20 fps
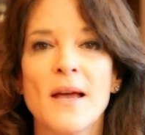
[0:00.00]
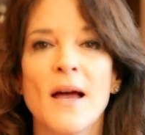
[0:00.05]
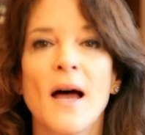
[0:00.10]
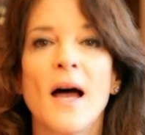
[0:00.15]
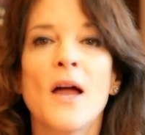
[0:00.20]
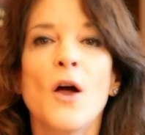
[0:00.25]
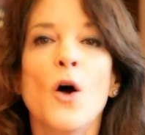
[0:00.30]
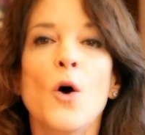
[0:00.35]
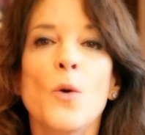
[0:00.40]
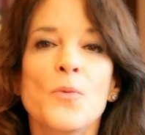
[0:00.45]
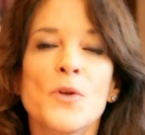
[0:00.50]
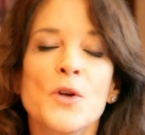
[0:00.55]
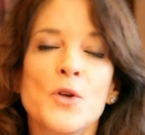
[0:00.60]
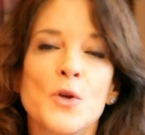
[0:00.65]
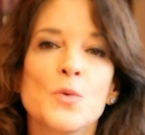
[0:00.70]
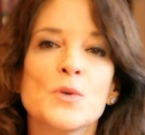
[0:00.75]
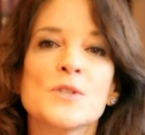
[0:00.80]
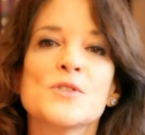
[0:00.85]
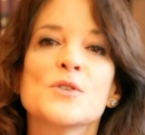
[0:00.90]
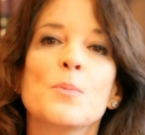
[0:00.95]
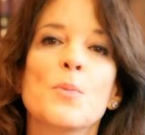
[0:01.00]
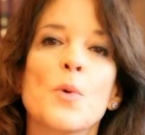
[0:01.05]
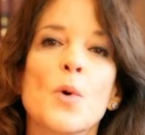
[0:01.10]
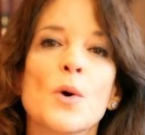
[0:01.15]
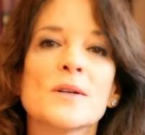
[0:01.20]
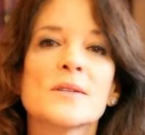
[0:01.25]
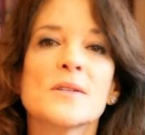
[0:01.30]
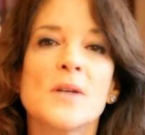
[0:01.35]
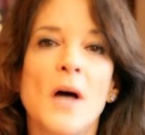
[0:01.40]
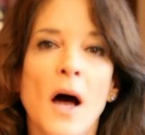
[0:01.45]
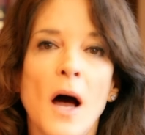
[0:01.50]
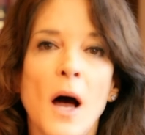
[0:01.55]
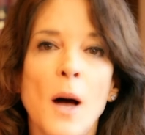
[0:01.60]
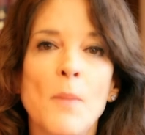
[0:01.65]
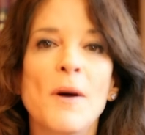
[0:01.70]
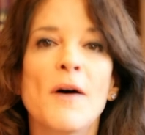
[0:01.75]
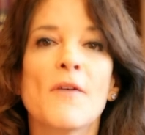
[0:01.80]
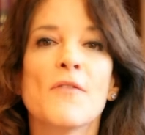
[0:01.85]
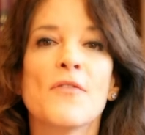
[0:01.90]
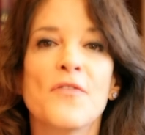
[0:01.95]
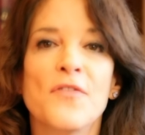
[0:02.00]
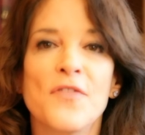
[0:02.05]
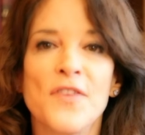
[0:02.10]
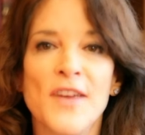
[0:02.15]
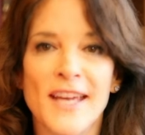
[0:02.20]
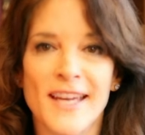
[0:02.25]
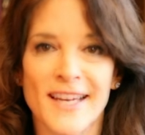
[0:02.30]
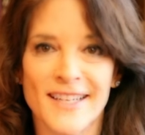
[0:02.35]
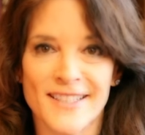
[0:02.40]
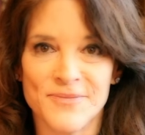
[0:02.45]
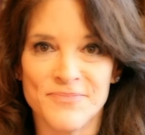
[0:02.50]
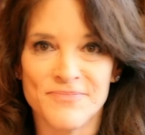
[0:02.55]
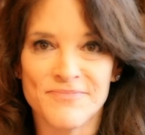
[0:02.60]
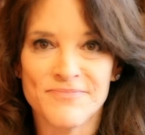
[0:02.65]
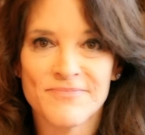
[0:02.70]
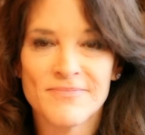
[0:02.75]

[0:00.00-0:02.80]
I hope that you will support Tom Fiegen